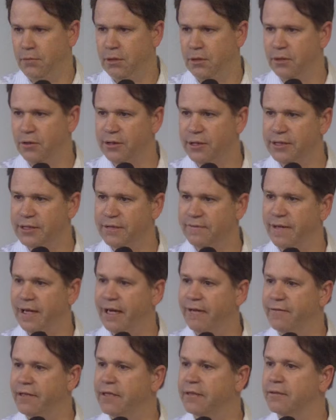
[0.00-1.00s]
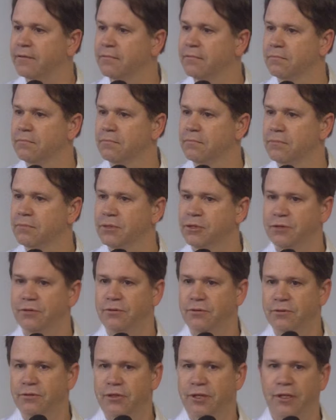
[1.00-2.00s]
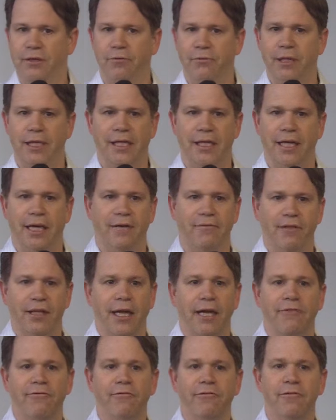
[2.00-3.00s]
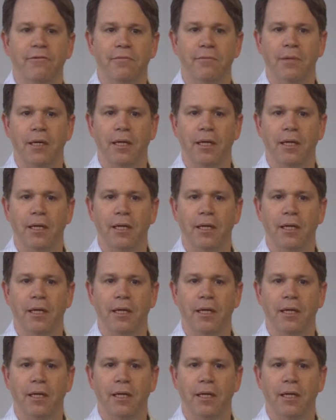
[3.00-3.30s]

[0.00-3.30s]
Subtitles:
the glories of heaven so that we can have life.